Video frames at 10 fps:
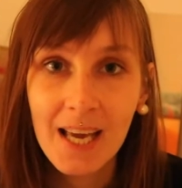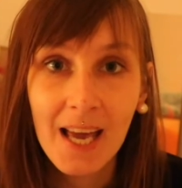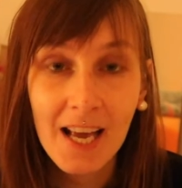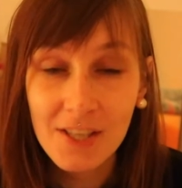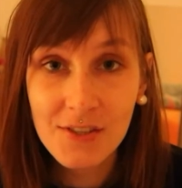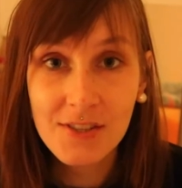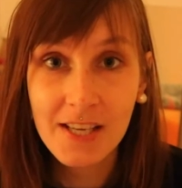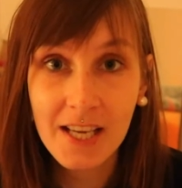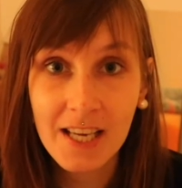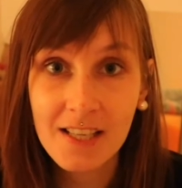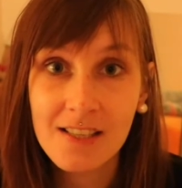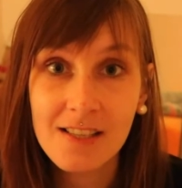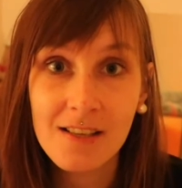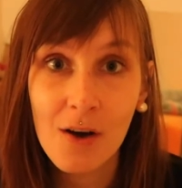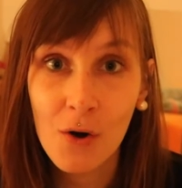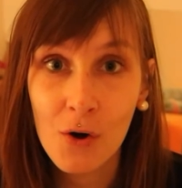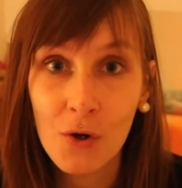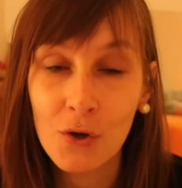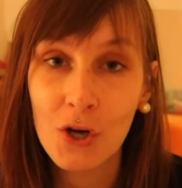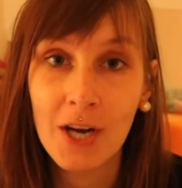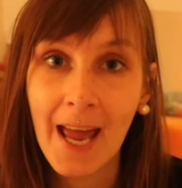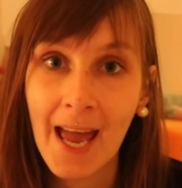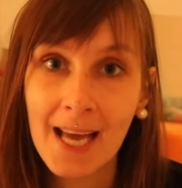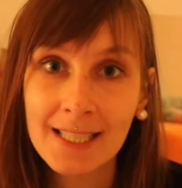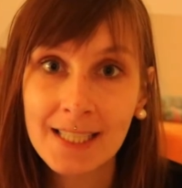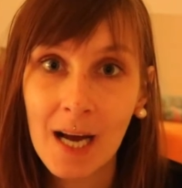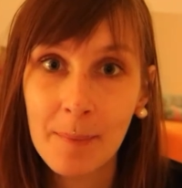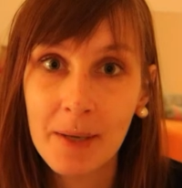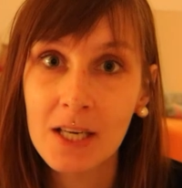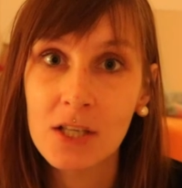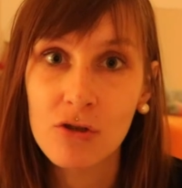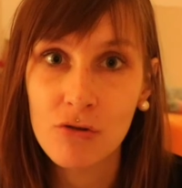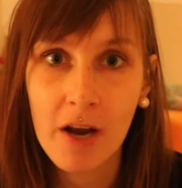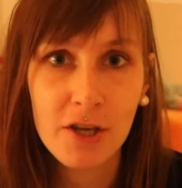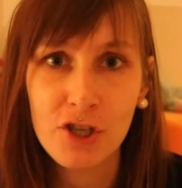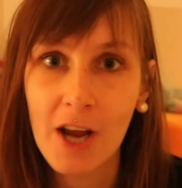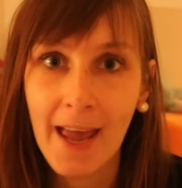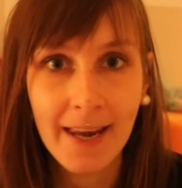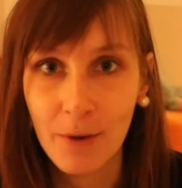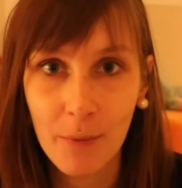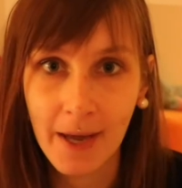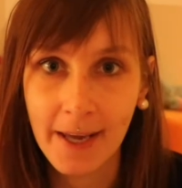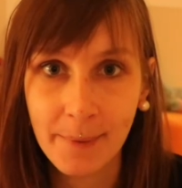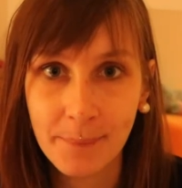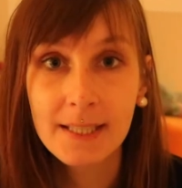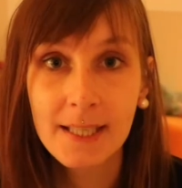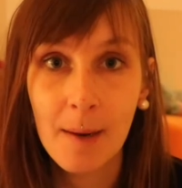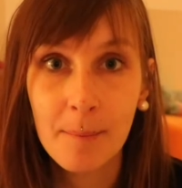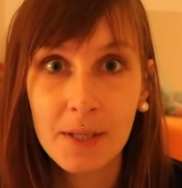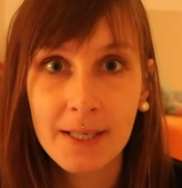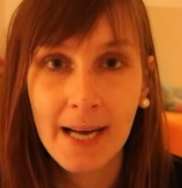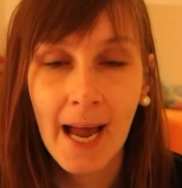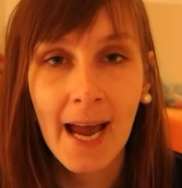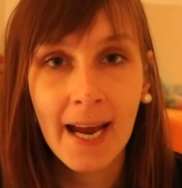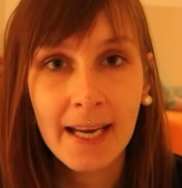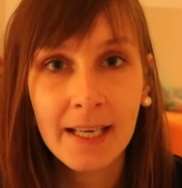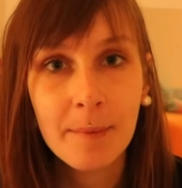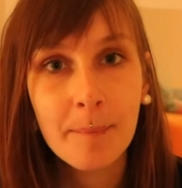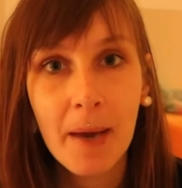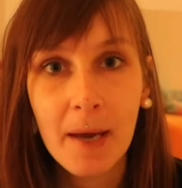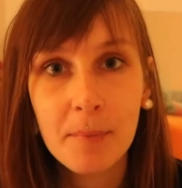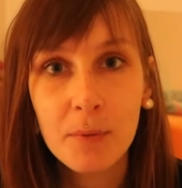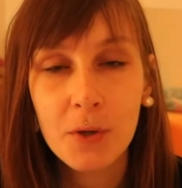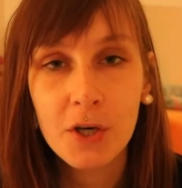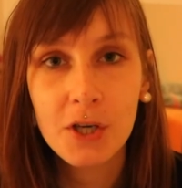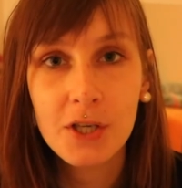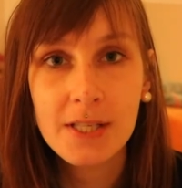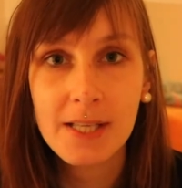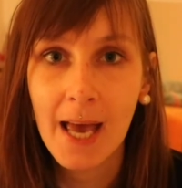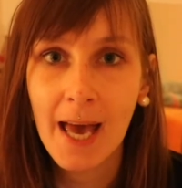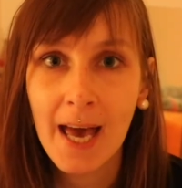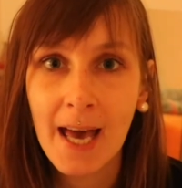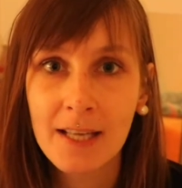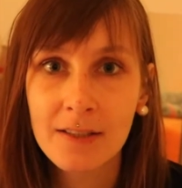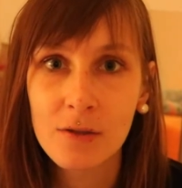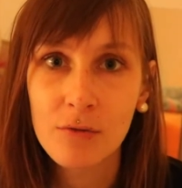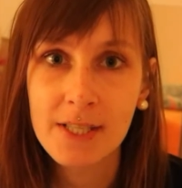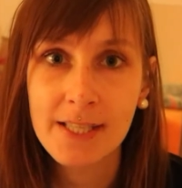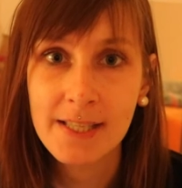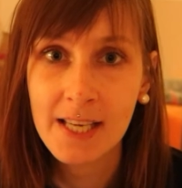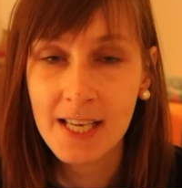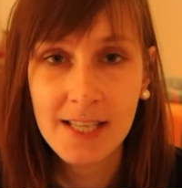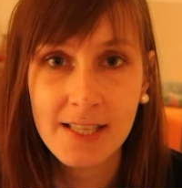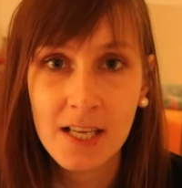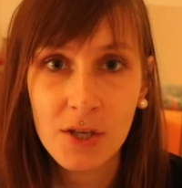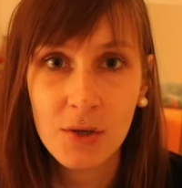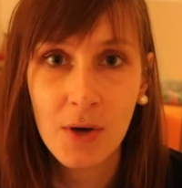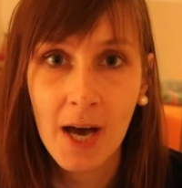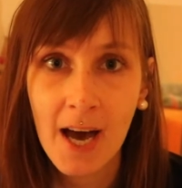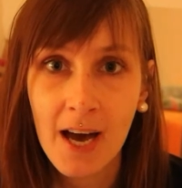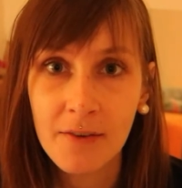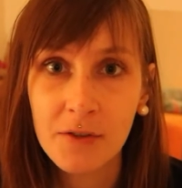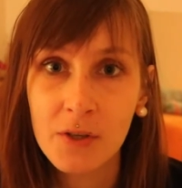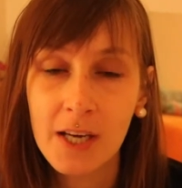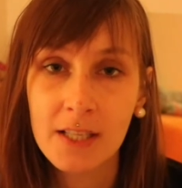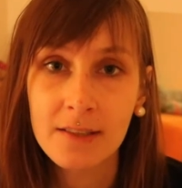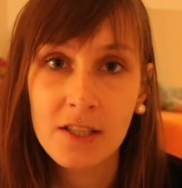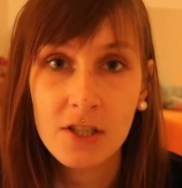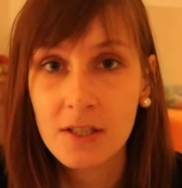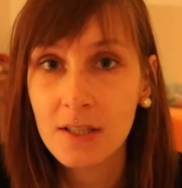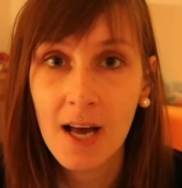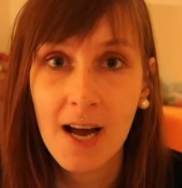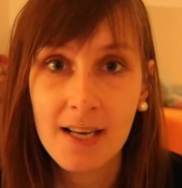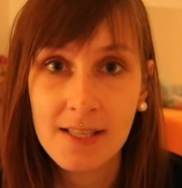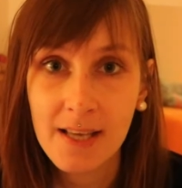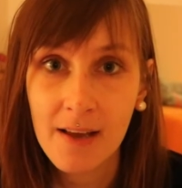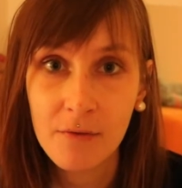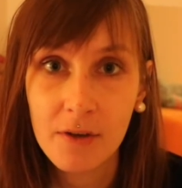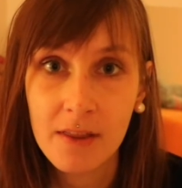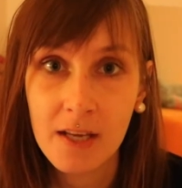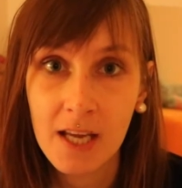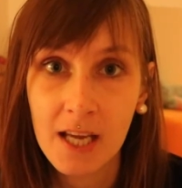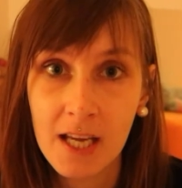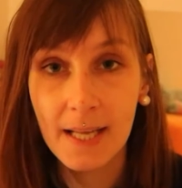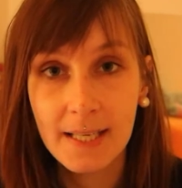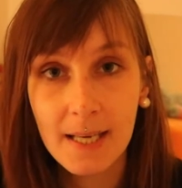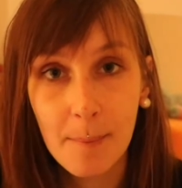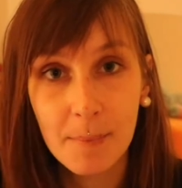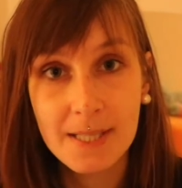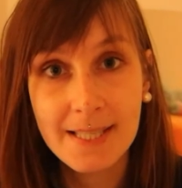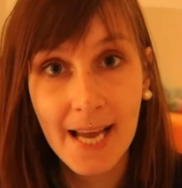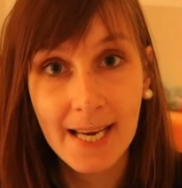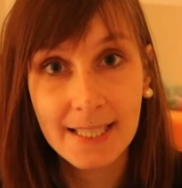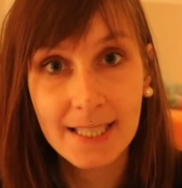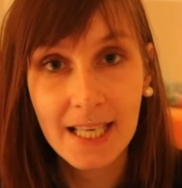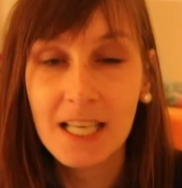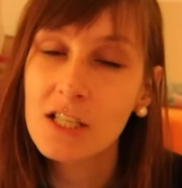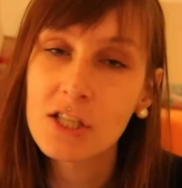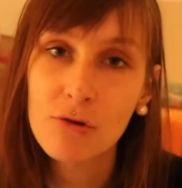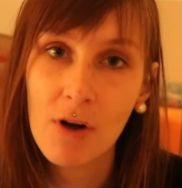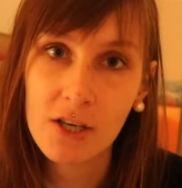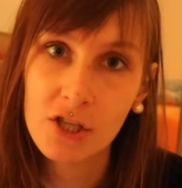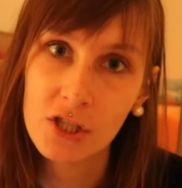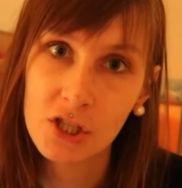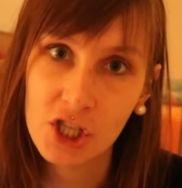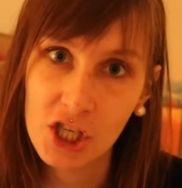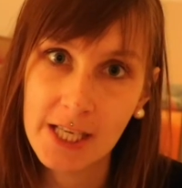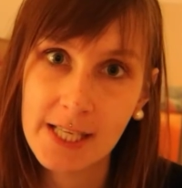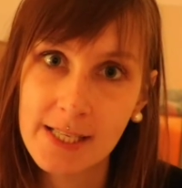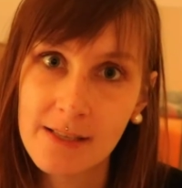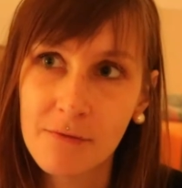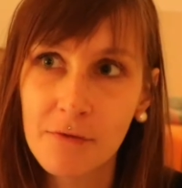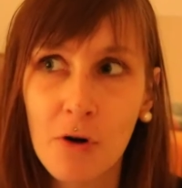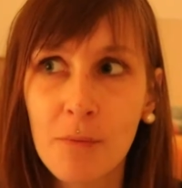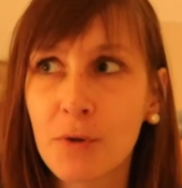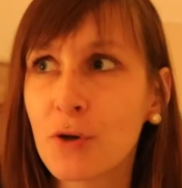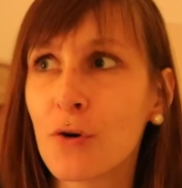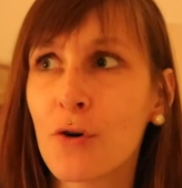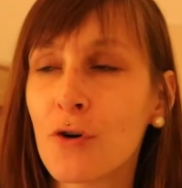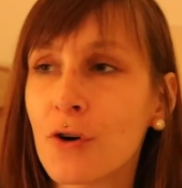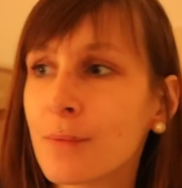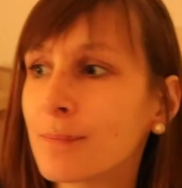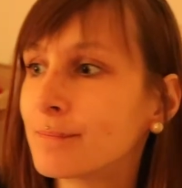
as you see, it's all gonna end up in a trash anyway. Number 9, paperworks and the receipts that you have. You can digitalize everything. Number 10, instruction sheets from your